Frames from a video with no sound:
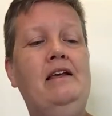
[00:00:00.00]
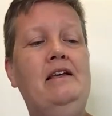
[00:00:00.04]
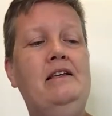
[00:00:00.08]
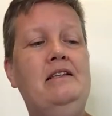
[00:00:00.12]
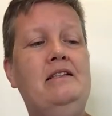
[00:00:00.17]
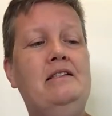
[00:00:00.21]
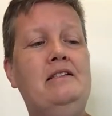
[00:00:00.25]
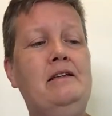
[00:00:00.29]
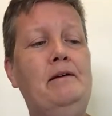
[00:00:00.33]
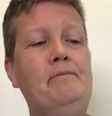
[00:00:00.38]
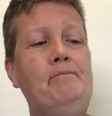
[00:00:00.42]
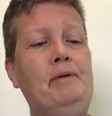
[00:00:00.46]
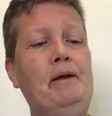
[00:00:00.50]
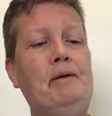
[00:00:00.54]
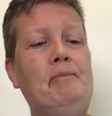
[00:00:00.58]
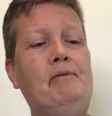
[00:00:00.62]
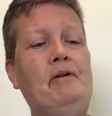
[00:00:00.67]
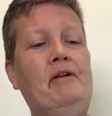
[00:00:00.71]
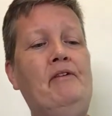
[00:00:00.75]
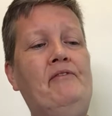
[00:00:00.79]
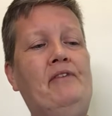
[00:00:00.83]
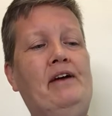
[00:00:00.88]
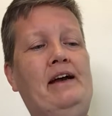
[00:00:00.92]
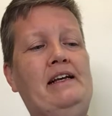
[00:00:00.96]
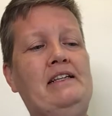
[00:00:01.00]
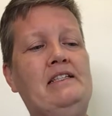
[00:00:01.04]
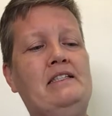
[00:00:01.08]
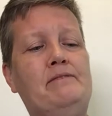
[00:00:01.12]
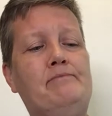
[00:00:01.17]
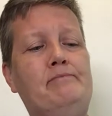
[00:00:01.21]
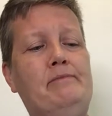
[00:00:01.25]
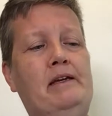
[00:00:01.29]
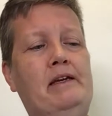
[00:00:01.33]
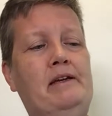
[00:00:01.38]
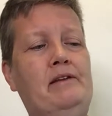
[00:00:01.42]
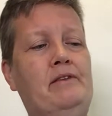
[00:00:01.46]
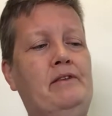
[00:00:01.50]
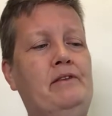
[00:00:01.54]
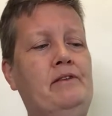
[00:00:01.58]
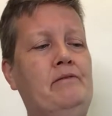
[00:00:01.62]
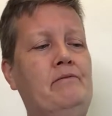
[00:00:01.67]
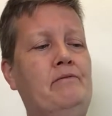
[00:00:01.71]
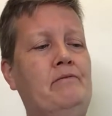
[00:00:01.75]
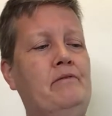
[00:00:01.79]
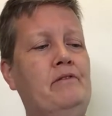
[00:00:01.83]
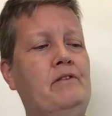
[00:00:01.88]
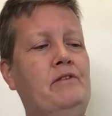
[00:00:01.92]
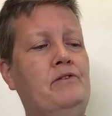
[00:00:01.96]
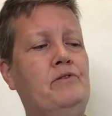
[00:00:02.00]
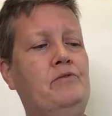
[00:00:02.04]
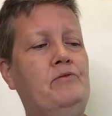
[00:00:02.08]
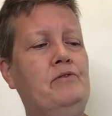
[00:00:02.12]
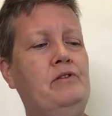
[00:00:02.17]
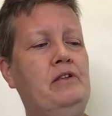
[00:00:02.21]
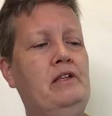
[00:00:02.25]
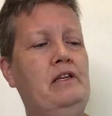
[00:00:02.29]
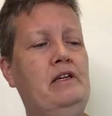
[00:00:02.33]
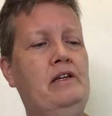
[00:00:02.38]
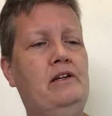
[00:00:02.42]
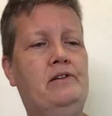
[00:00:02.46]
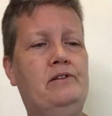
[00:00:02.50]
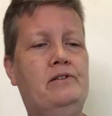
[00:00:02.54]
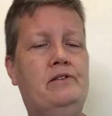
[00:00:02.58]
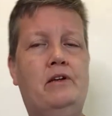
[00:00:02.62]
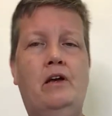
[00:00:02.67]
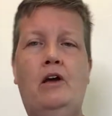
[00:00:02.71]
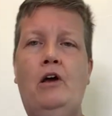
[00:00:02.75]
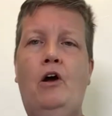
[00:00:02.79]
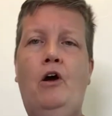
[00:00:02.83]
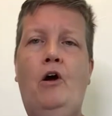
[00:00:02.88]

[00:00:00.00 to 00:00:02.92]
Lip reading: Some people have asked me through the years,